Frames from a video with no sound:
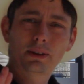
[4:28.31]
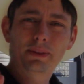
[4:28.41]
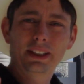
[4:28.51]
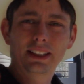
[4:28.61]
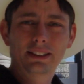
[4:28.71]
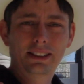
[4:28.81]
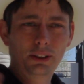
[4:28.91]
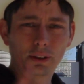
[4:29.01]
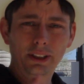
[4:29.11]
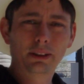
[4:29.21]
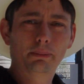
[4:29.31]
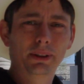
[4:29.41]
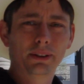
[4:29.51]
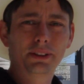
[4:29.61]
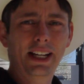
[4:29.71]
some things during the
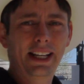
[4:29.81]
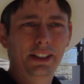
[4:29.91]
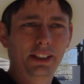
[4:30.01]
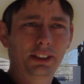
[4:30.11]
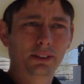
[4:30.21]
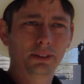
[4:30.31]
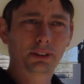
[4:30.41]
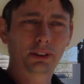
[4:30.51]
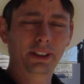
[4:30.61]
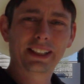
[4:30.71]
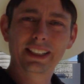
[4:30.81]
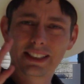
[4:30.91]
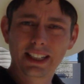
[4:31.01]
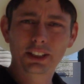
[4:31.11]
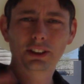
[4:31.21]
build to add additional strength
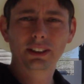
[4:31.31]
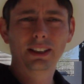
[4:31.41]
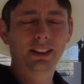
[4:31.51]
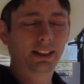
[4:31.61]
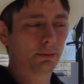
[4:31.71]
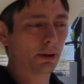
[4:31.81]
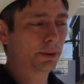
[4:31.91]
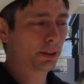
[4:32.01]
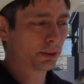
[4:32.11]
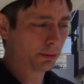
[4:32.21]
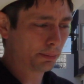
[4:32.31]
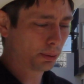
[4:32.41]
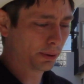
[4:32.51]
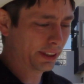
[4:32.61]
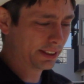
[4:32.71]
and tension, and what we do is we
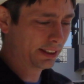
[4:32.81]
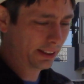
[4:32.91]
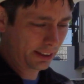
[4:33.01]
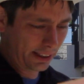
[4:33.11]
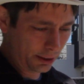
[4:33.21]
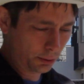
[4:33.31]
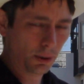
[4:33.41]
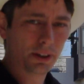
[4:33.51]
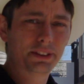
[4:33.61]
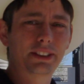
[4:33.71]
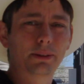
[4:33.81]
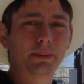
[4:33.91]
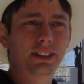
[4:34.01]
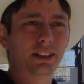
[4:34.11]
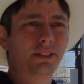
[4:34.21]
print in the wall
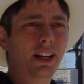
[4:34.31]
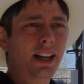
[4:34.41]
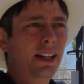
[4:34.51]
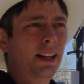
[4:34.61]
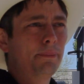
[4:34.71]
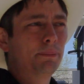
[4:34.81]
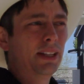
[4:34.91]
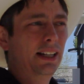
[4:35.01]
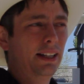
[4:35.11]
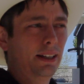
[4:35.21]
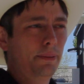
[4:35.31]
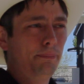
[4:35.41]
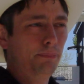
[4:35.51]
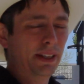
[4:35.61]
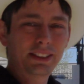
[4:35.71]
system itself
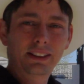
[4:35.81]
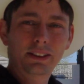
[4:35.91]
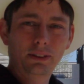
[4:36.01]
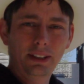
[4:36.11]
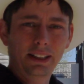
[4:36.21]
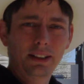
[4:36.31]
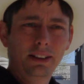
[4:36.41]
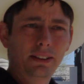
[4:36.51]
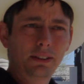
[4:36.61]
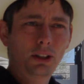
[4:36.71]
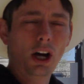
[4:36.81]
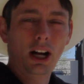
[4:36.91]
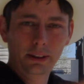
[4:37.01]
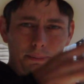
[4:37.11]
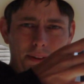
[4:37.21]
um, basically little like
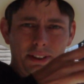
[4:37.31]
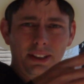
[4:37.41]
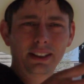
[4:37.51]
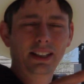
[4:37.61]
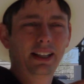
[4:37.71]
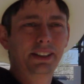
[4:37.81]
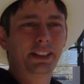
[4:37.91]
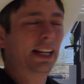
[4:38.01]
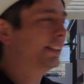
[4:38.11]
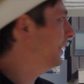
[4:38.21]
columns uh, that at